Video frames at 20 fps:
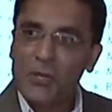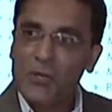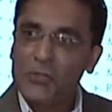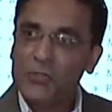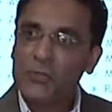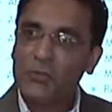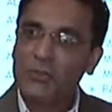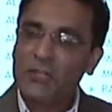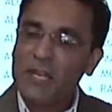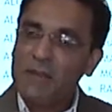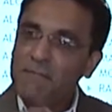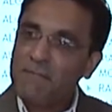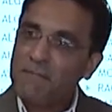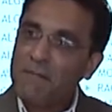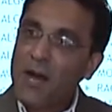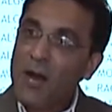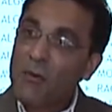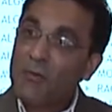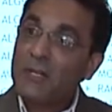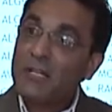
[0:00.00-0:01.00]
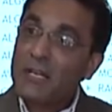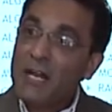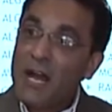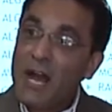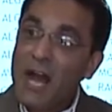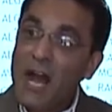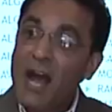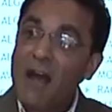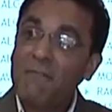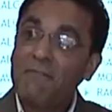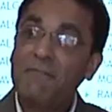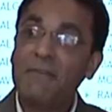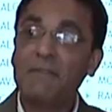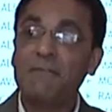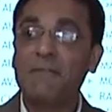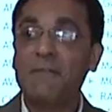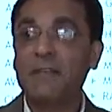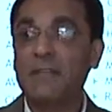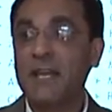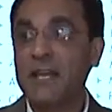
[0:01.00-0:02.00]
So they found coffee
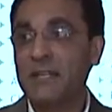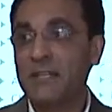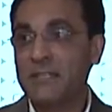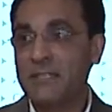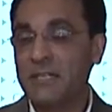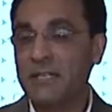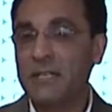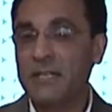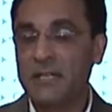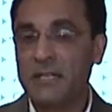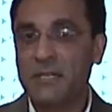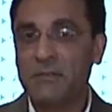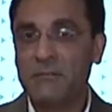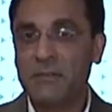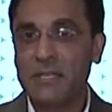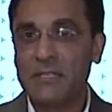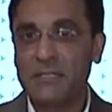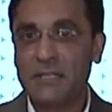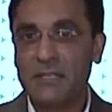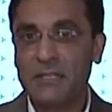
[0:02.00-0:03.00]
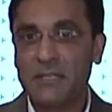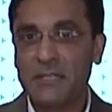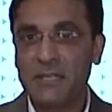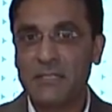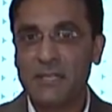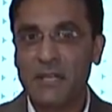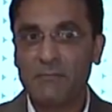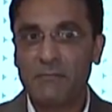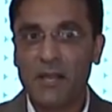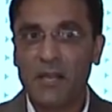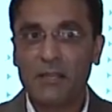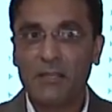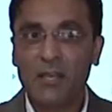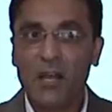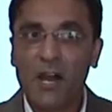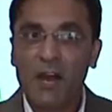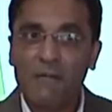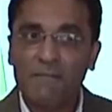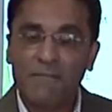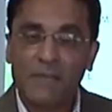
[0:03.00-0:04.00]
for that uh, reason. They said, well,
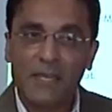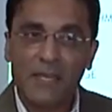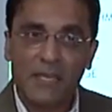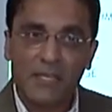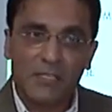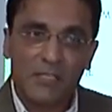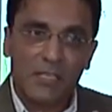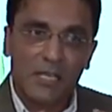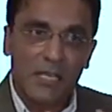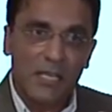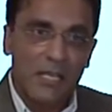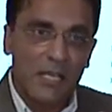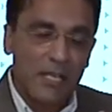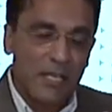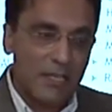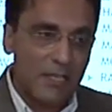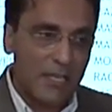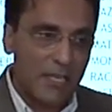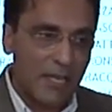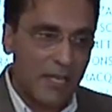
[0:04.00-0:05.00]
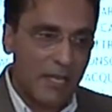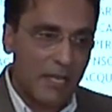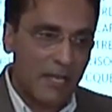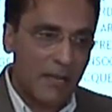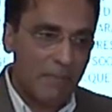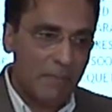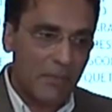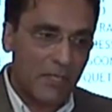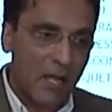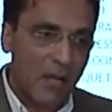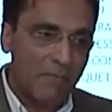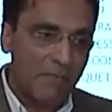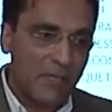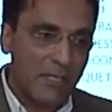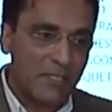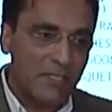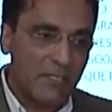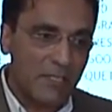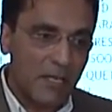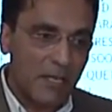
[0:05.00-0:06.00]
coffee is the um,
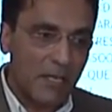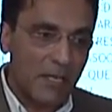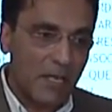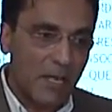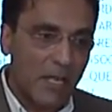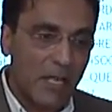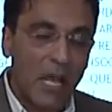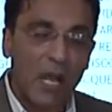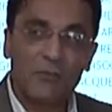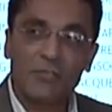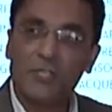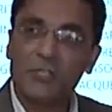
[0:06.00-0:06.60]
coffee uh, allows